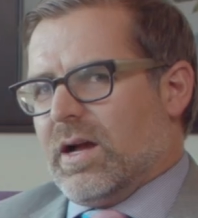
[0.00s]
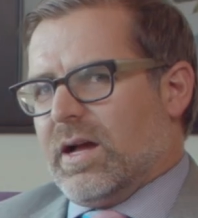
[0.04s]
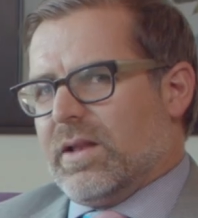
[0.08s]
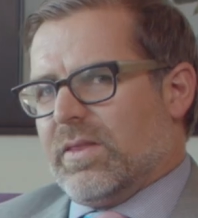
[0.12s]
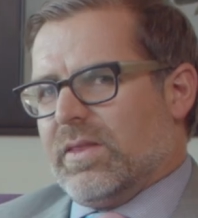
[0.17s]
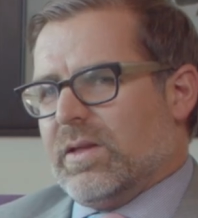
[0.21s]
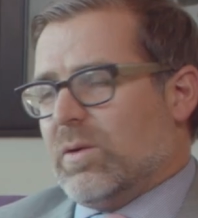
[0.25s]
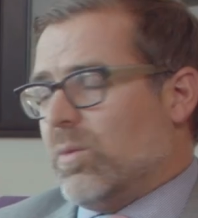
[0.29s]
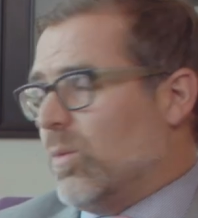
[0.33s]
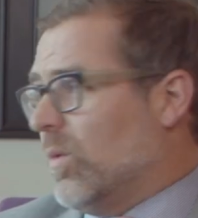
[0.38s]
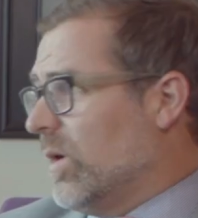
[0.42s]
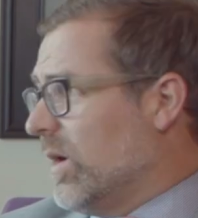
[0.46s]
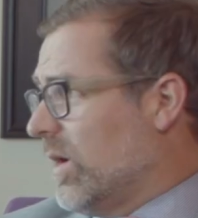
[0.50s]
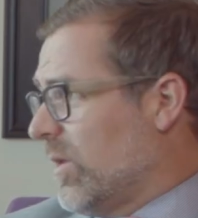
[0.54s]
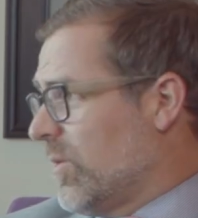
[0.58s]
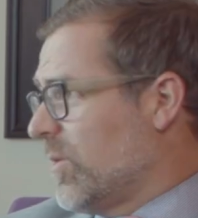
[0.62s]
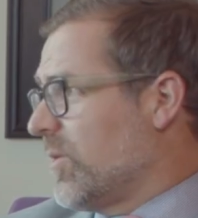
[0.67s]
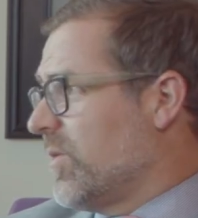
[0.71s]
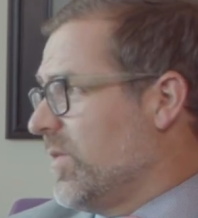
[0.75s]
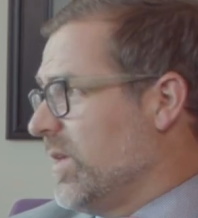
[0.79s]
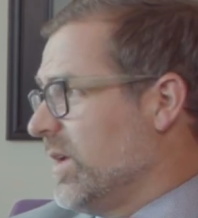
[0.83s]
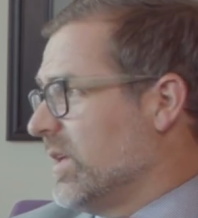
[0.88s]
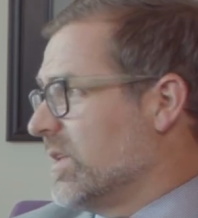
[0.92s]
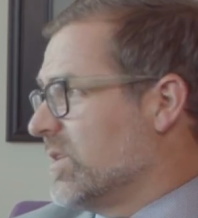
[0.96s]
I think one
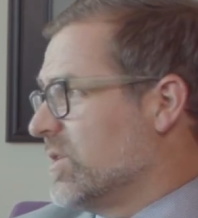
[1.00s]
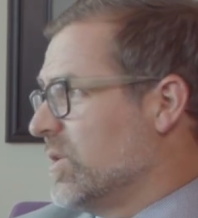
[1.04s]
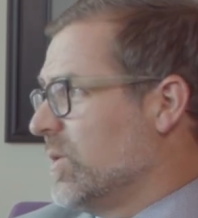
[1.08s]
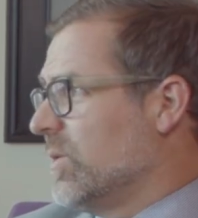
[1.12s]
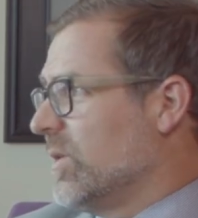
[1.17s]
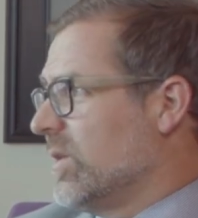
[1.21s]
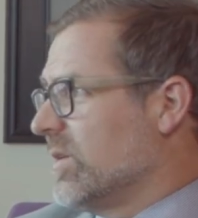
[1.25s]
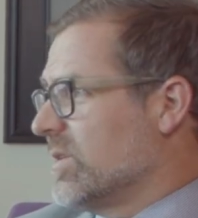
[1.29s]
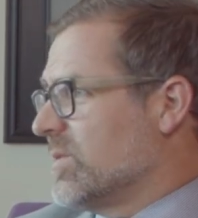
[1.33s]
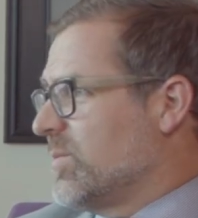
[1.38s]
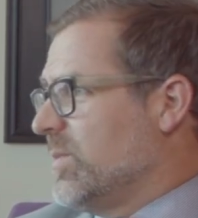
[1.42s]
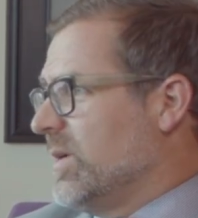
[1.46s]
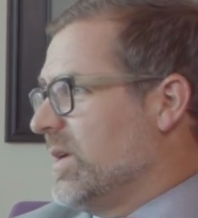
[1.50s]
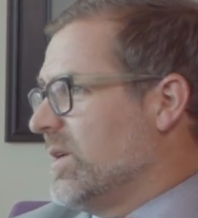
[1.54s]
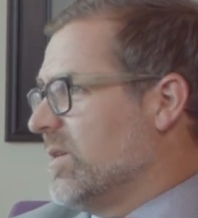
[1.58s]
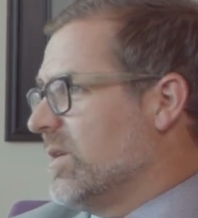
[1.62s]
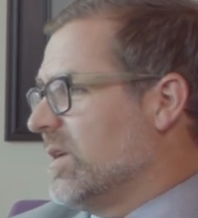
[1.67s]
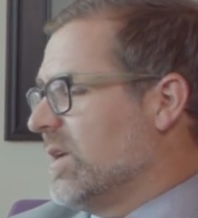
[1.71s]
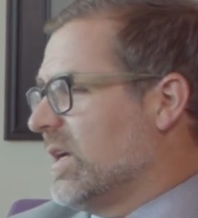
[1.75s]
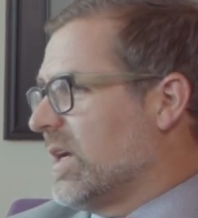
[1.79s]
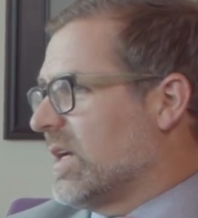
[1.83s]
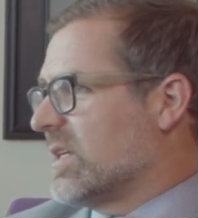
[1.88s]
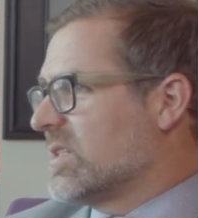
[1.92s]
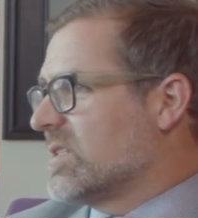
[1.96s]
other thing, too, that's
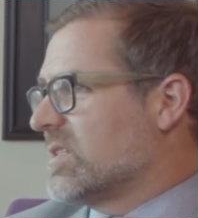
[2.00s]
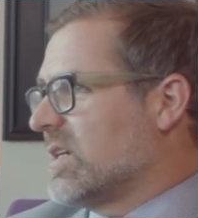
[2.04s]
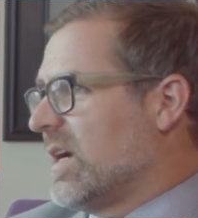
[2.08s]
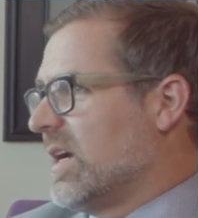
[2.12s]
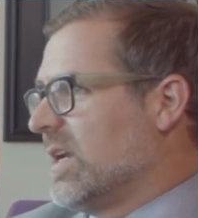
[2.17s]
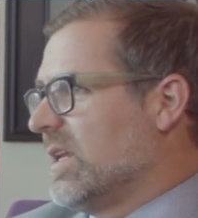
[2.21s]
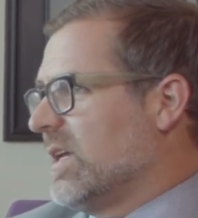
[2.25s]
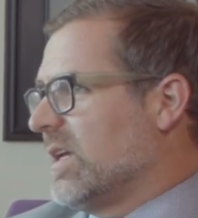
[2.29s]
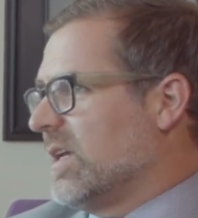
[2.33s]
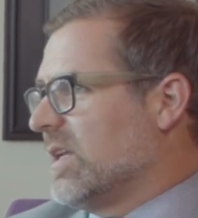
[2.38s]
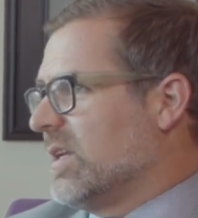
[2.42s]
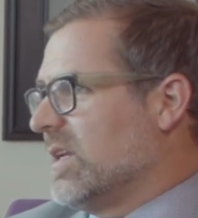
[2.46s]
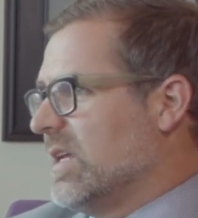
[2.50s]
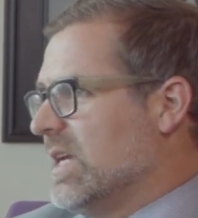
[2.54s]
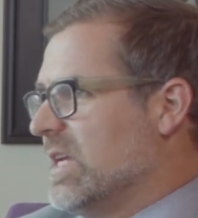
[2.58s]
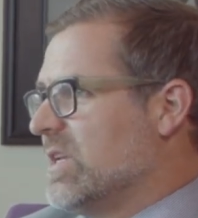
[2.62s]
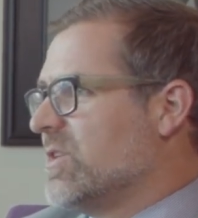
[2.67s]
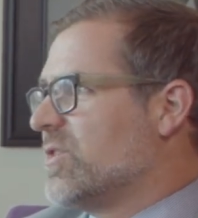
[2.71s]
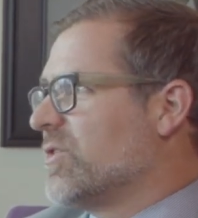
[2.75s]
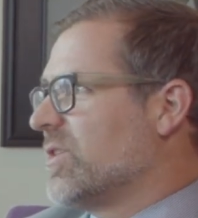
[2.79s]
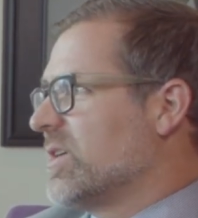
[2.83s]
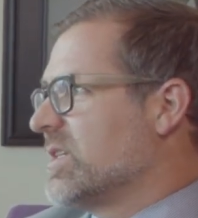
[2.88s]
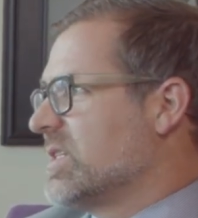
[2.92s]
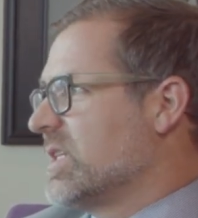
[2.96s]
been exciting and
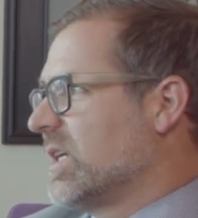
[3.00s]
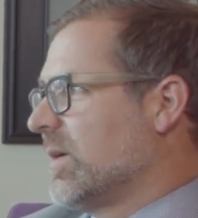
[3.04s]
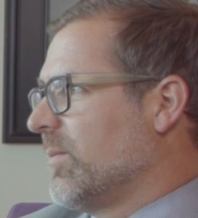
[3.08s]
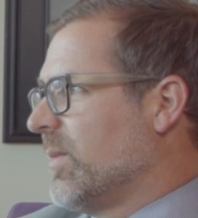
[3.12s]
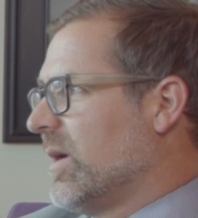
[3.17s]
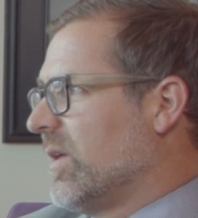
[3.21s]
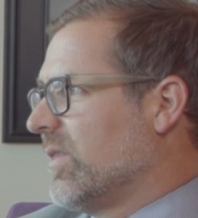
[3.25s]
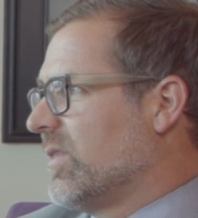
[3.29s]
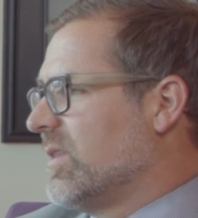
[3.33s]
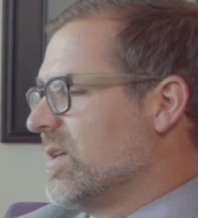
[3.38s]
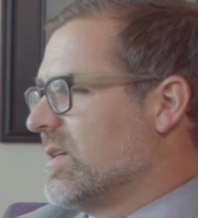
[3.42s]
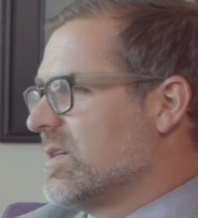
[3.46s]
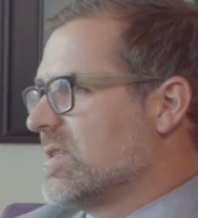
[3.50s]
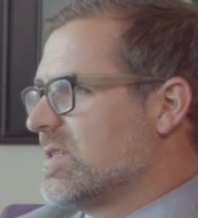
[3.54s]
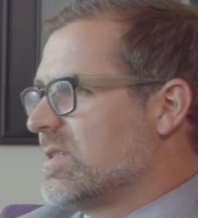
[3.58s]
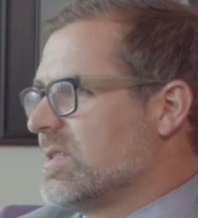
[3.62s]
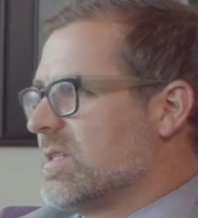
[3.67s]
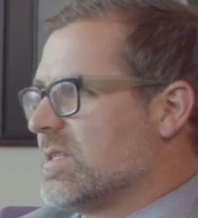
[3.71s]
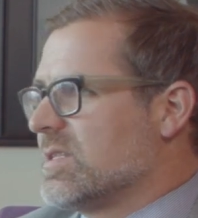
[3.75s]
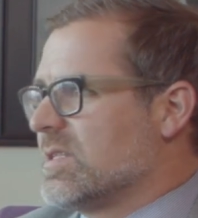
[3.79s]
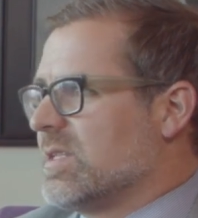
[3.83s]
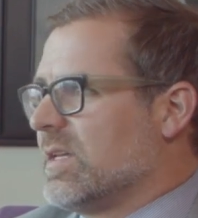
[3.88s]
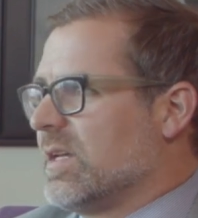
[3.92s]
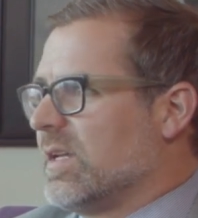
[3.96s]
interesting about this
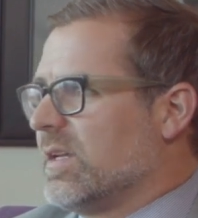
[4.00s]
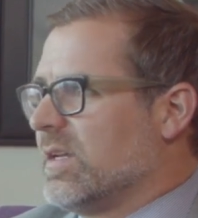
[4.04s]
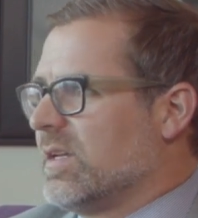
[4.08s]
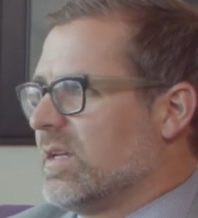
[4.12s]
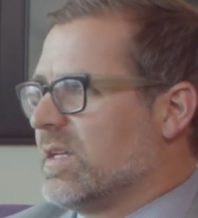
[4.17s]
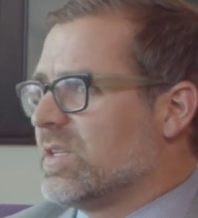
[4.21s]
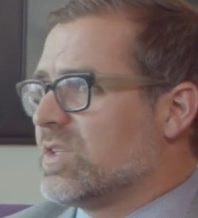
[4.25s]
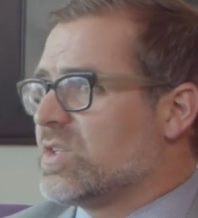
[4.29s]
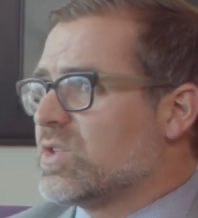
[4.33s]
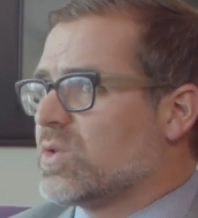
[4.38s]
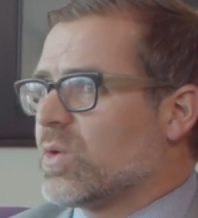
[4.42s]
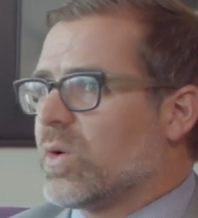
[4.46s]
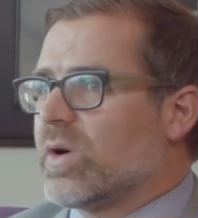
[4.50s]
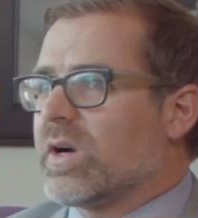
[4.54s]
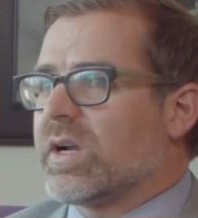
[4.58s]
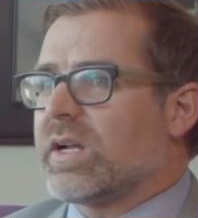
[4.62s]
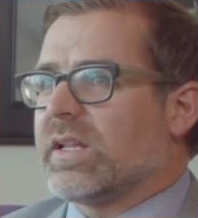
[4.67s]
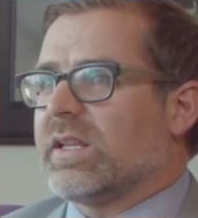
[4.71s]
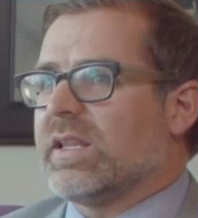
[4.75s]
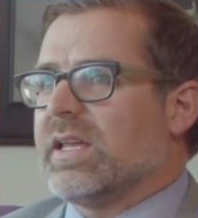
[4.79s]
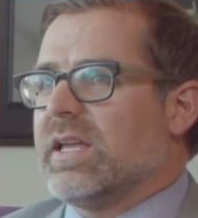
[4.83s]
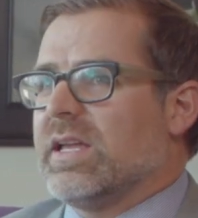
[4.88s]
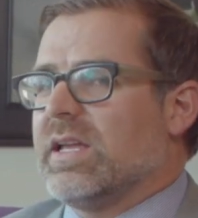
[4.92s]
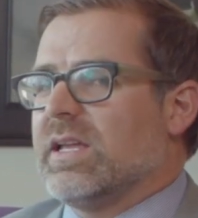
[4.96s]
is that
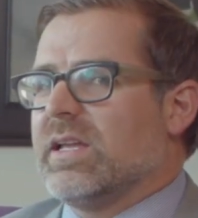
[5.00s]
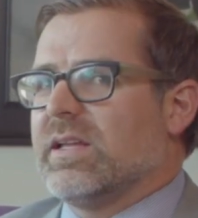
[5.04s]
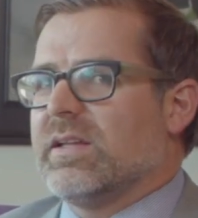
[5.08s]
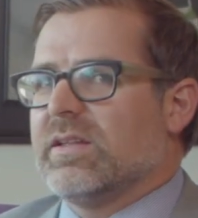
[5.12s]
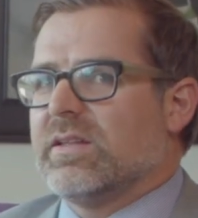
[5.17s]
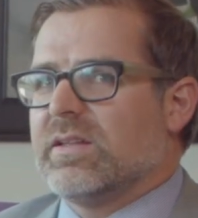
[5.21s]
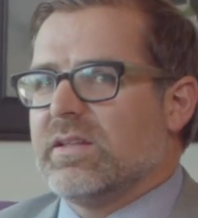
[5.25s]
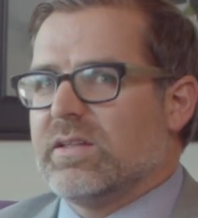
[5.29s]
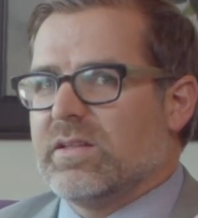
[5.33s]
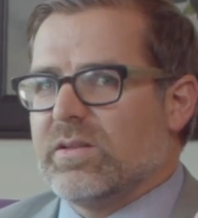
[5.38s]
historically,